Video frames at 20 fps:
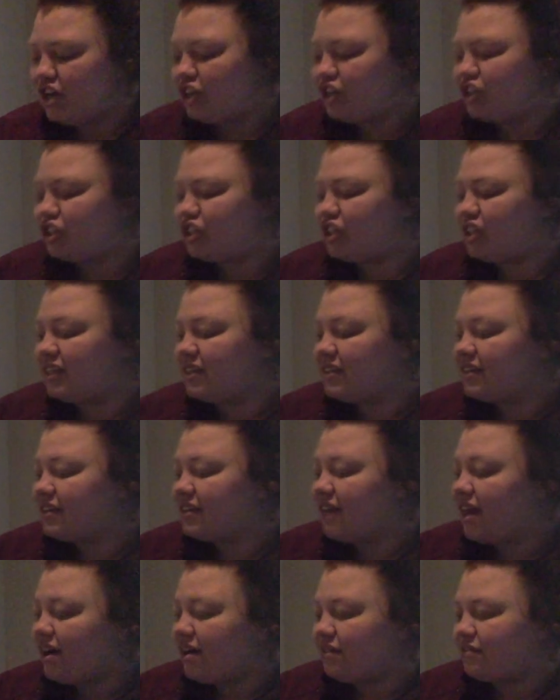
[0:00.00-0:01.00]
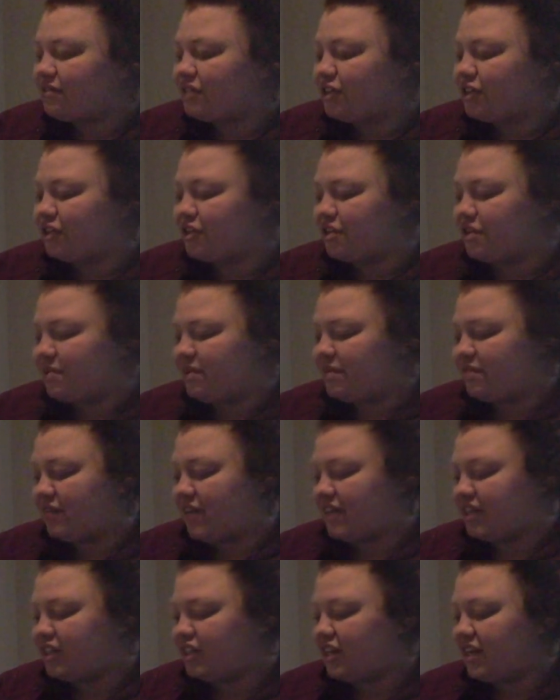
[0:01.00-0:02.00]
She loved her new
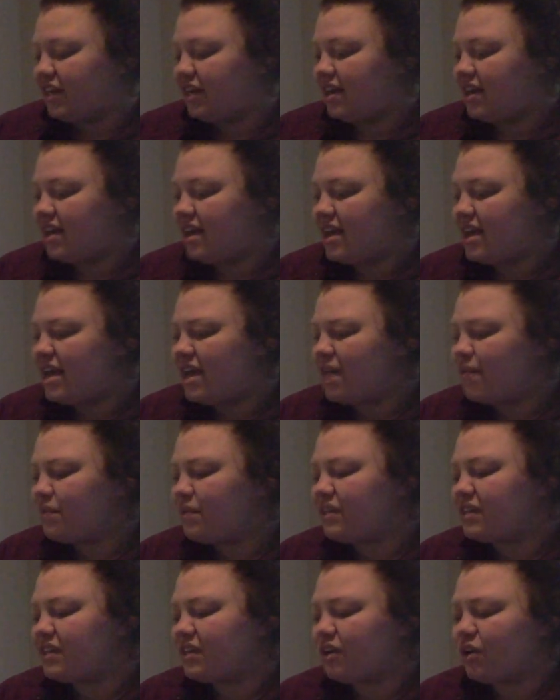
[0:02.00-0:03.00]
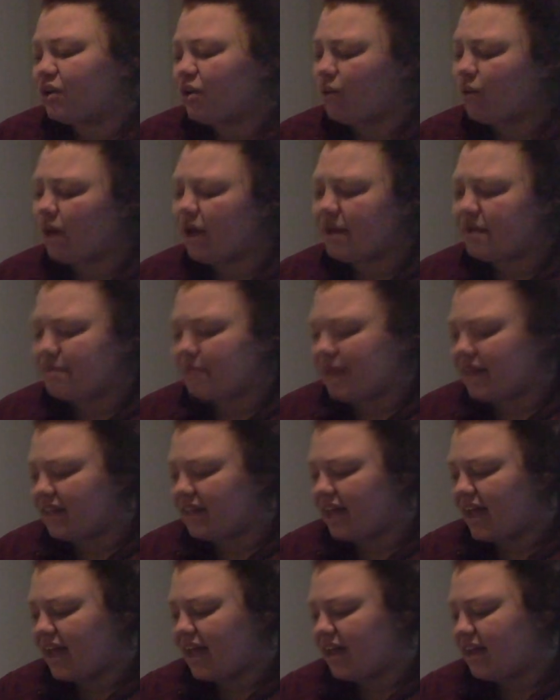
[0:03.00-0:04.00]
invention. It wasn't quite
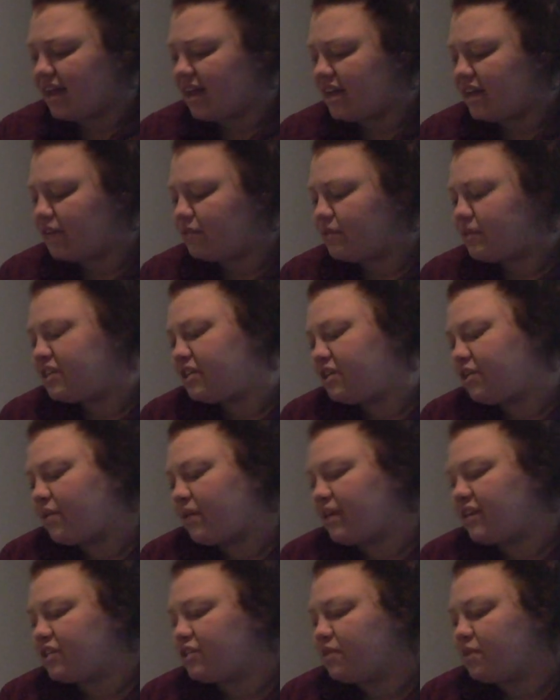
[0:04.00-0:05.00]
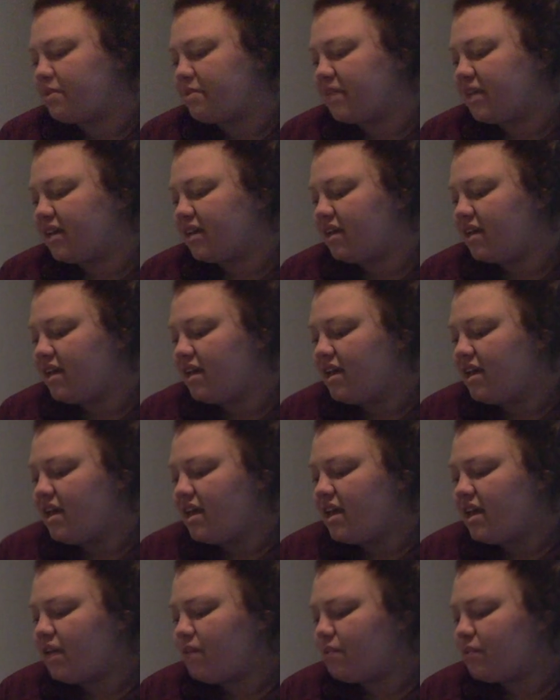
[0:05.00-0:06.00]
ballet, and it wasn't quite swimming.
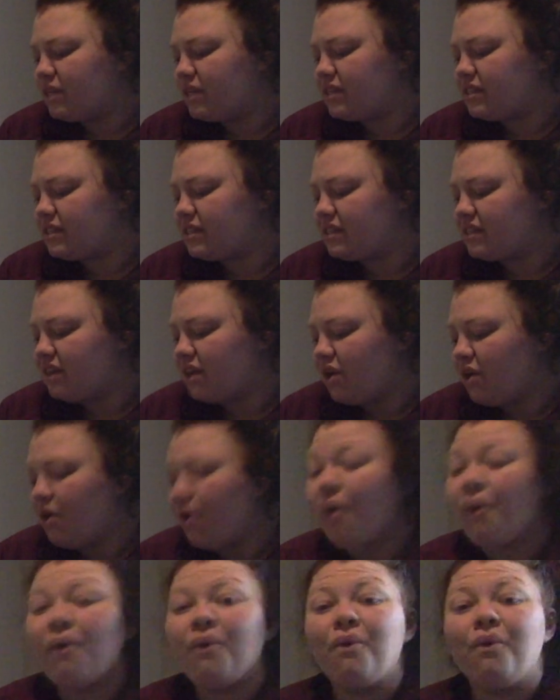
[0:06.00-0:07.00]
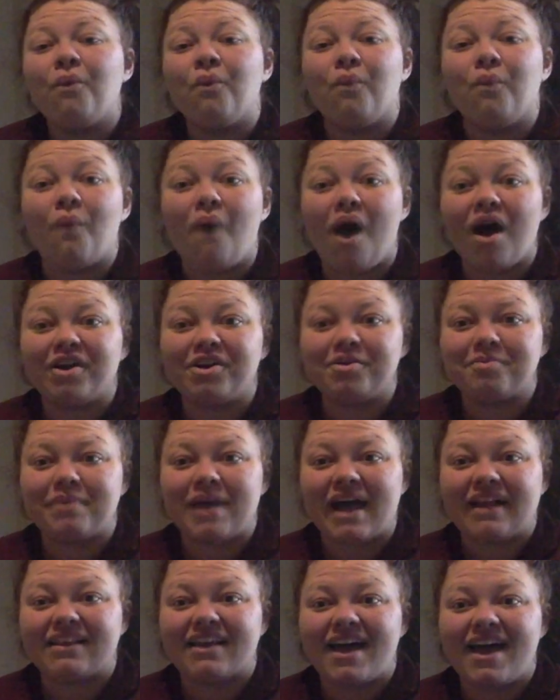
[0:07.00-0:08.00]
It was water
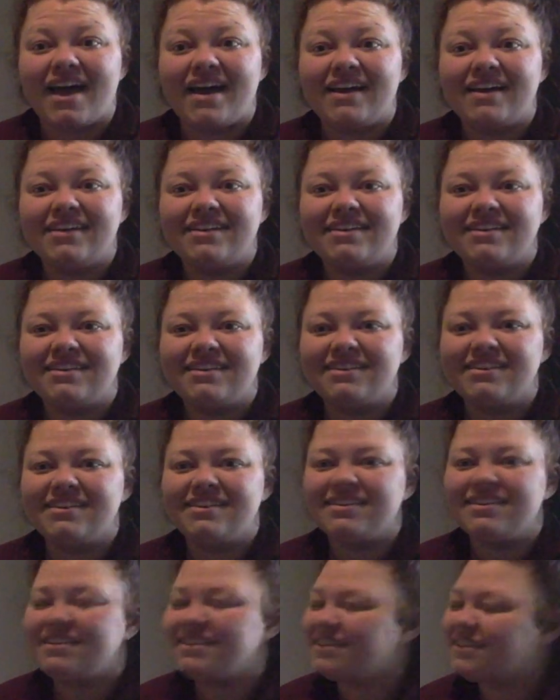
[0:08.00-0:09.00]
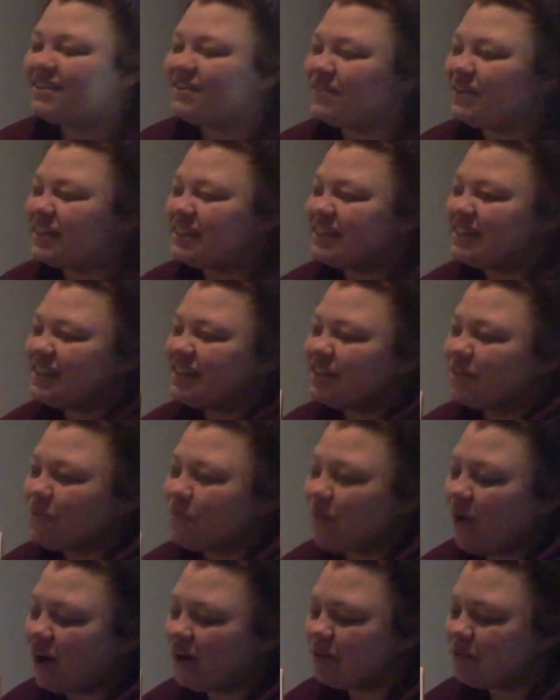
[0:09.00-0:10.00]
ballet. You can see the
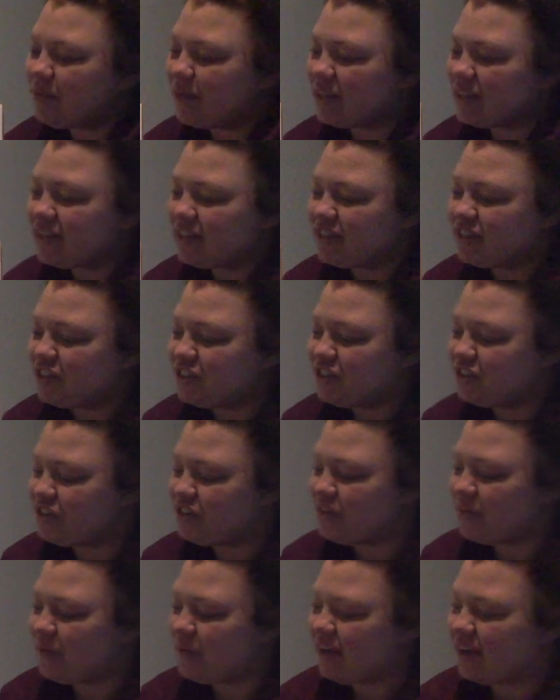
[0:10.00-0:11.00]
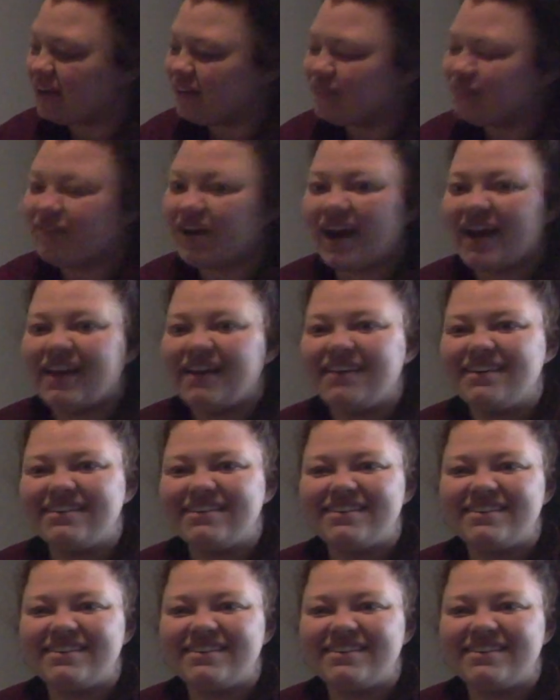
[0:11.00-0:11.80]
water ballet she's doing, right?